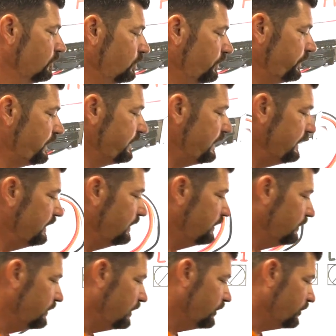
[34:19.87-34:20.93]
Was I getting
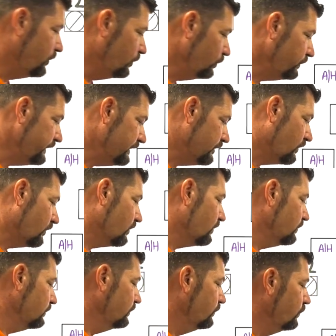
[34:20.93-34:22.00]
a cooling
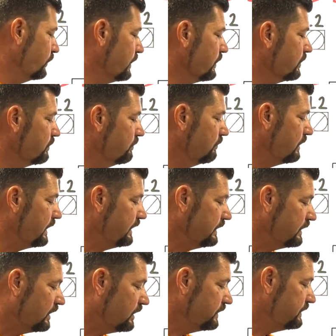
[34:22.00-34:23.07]
call where my
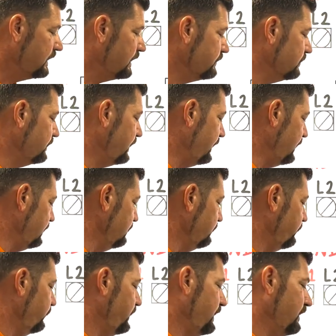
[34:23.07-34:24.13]
contactor and
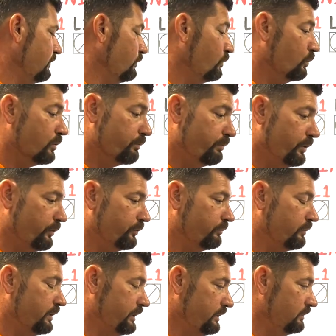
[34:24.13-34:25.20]
fan were both
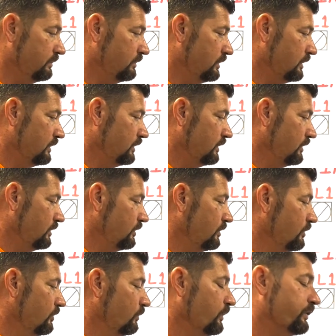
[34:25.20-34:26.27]
running?
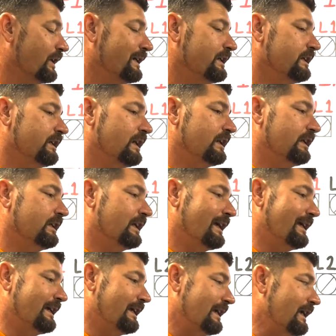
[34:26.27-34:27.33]
Was I getting
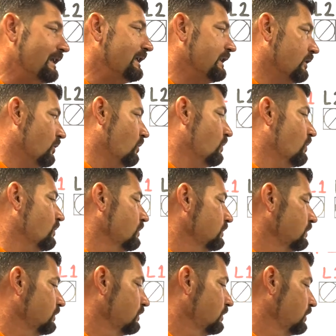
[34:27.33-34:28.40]
a heating
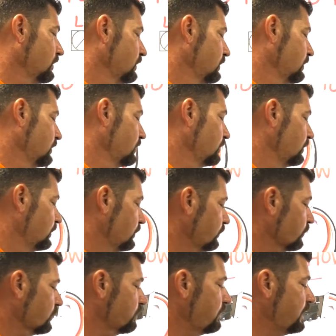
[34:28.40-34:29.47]
call
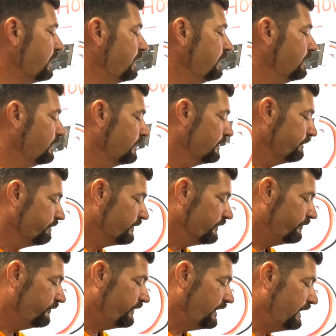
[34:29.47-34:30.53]
where my
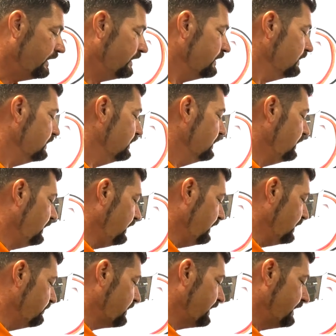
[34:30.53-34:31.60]
fan
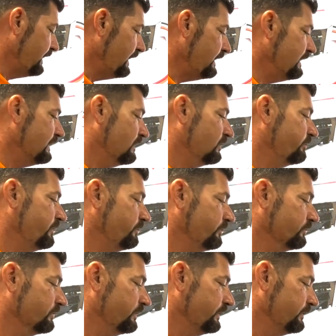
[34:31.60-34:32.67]
and my heating element
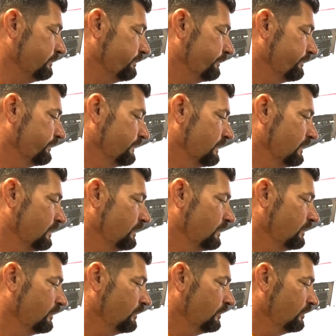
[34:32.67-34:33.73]
was running?
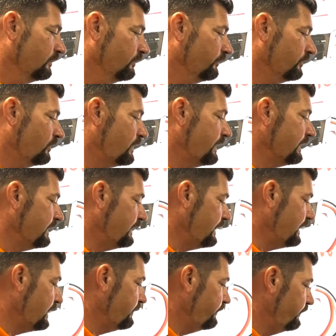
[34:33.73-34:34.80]
So I can
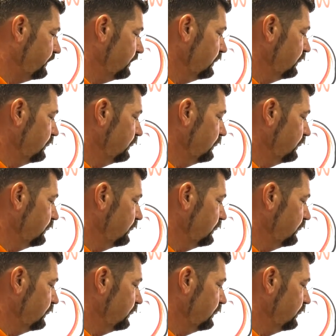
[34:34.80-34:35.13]
have